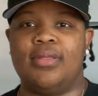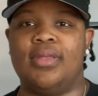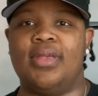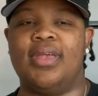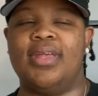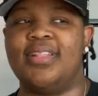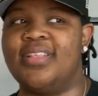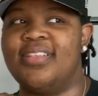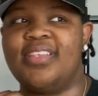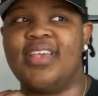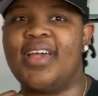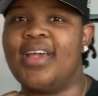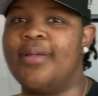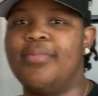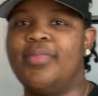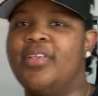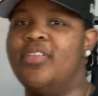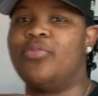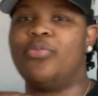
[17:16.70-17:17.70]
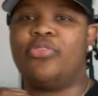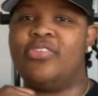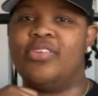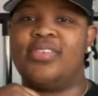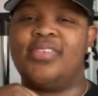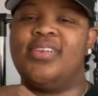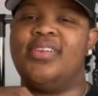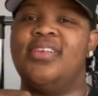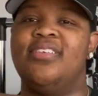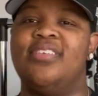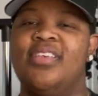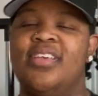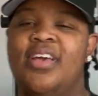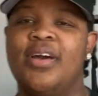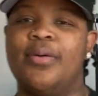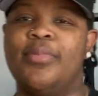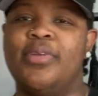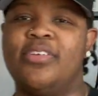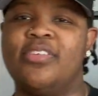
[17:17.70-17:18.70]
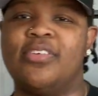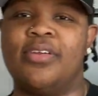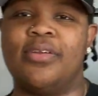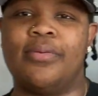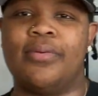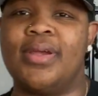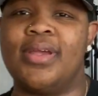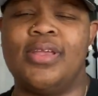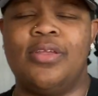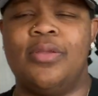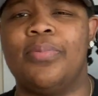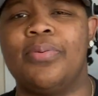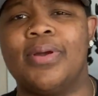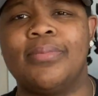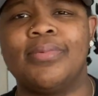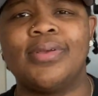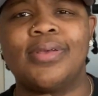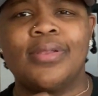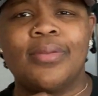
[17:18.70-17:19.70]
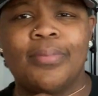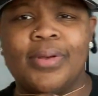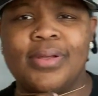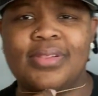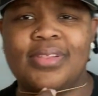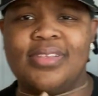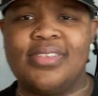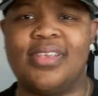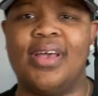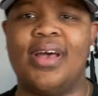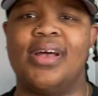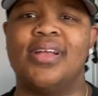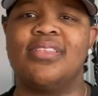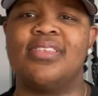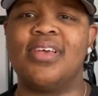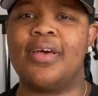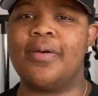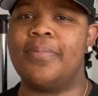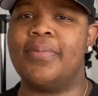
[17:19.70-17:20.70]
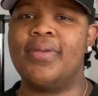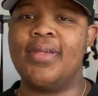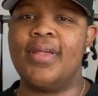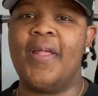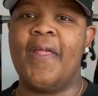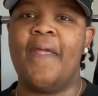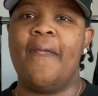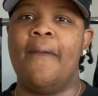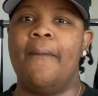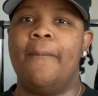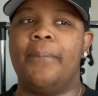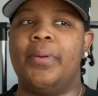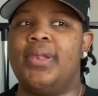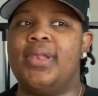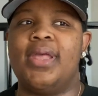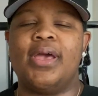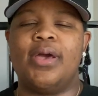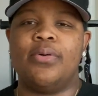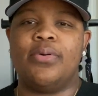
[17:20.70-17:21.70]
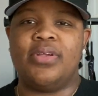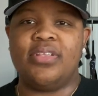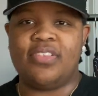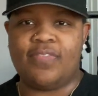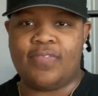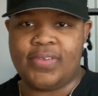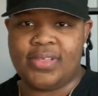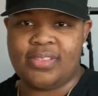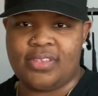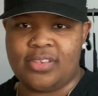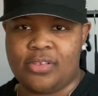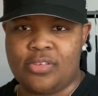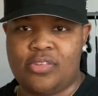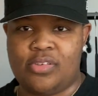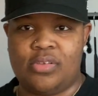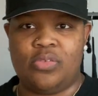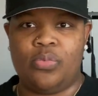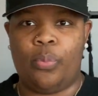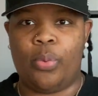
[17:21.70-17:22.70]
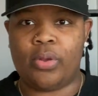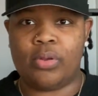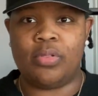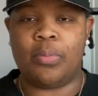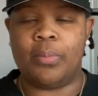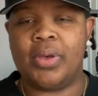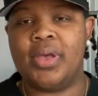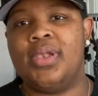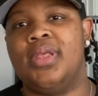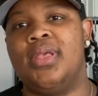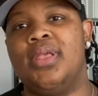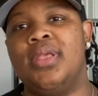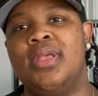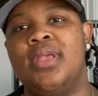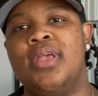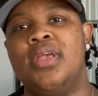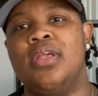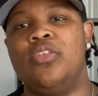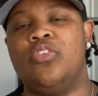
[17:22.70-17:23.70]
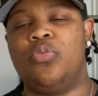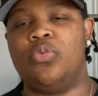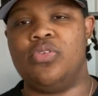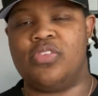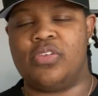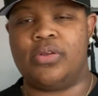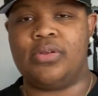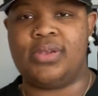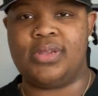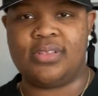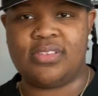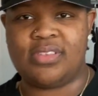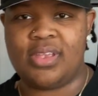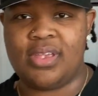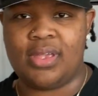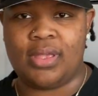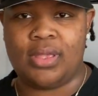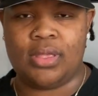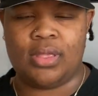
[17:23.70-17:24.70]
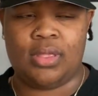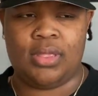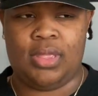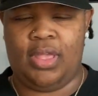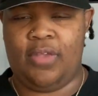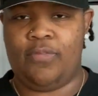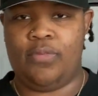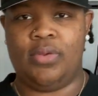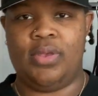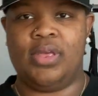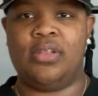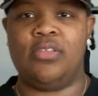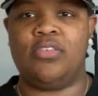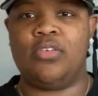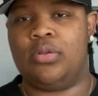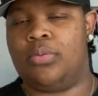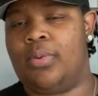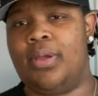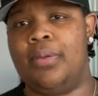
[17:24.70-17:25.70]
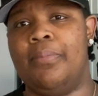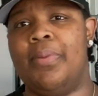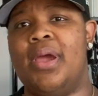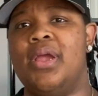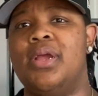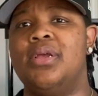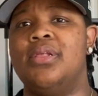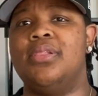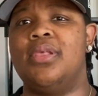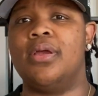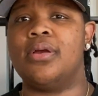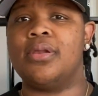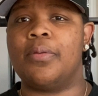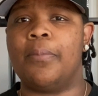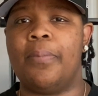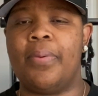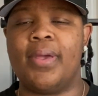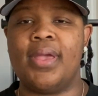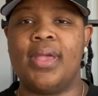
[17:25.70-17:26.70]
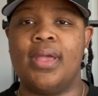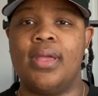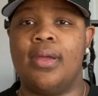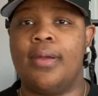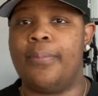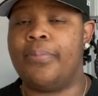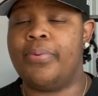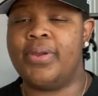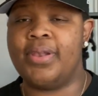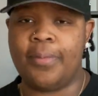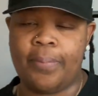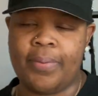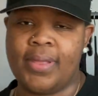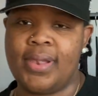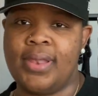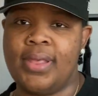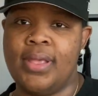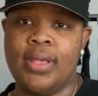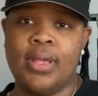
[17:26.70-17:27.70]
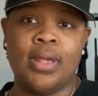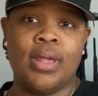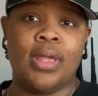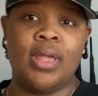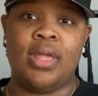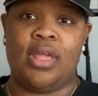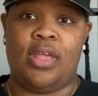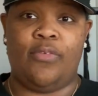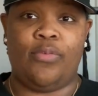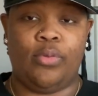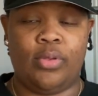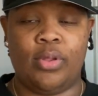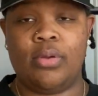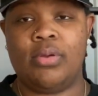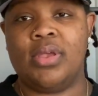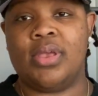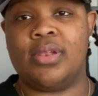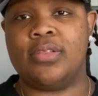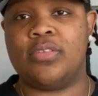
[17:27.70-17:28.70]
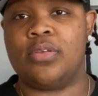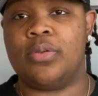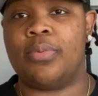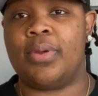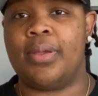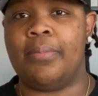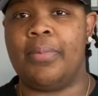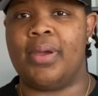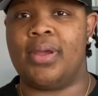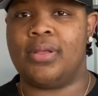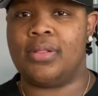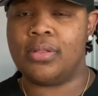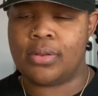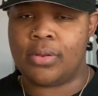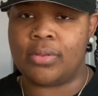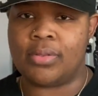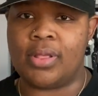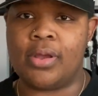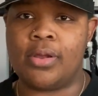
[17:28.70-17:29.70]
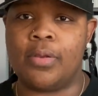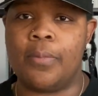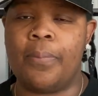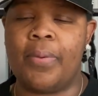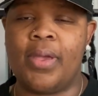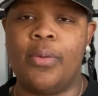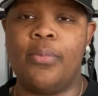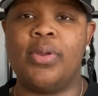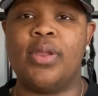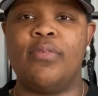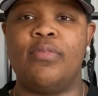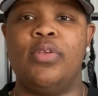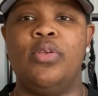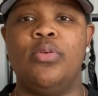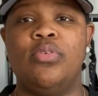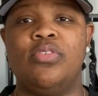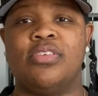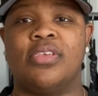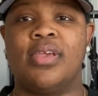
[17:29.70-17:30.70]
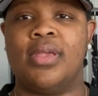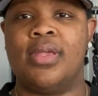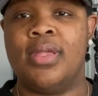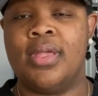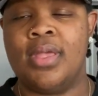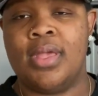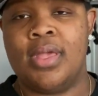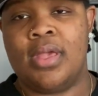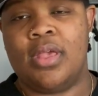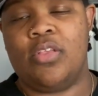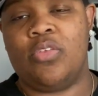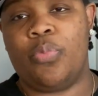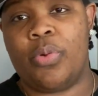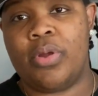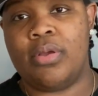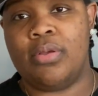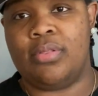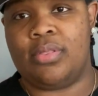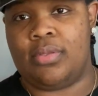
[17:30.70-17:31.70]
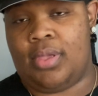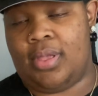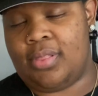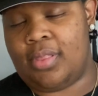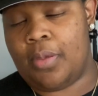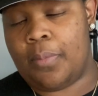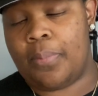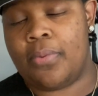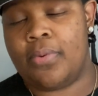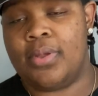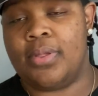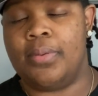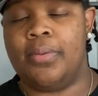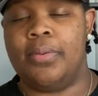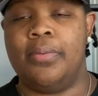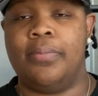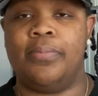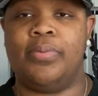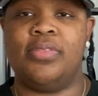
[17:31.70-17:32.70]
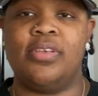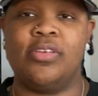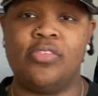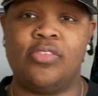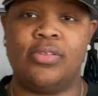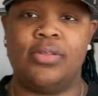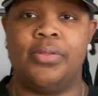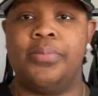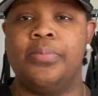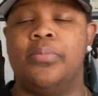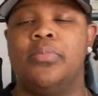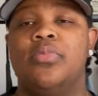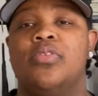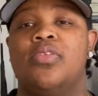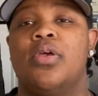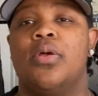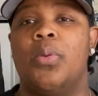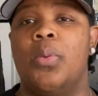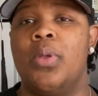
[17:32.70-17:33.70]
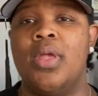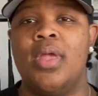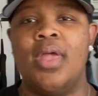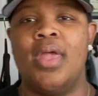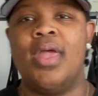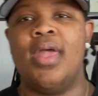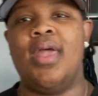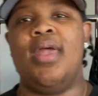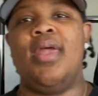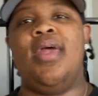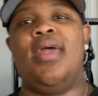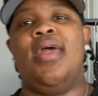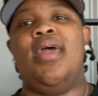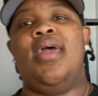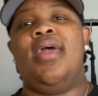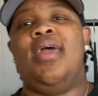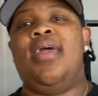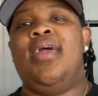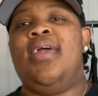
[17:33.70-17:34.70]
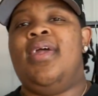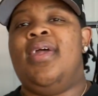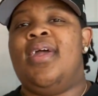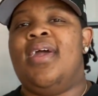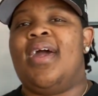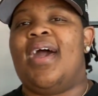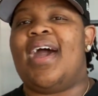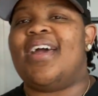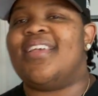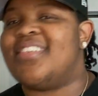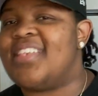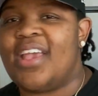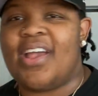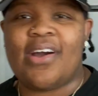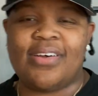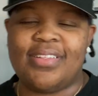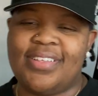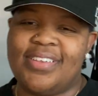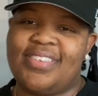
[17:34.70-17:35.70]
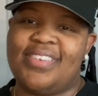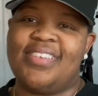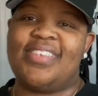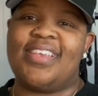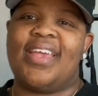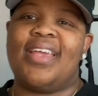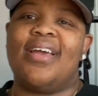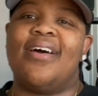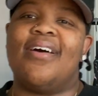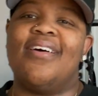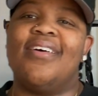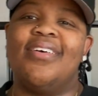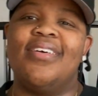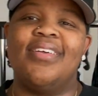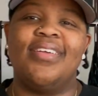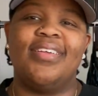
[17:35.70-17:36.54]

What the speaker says: At the time, this was just a DC Comics shirt, right? You probably could have bought this at Hot Topic, but now it's vintage. It's worth money to a certain extent. If you get it to the right buyer, they're gonna pay a pretty penny. If you don't get it to the right buyer, you know, they're gonna pay whatever you say is worth at that point, potentially. So I say all this to say, y'all,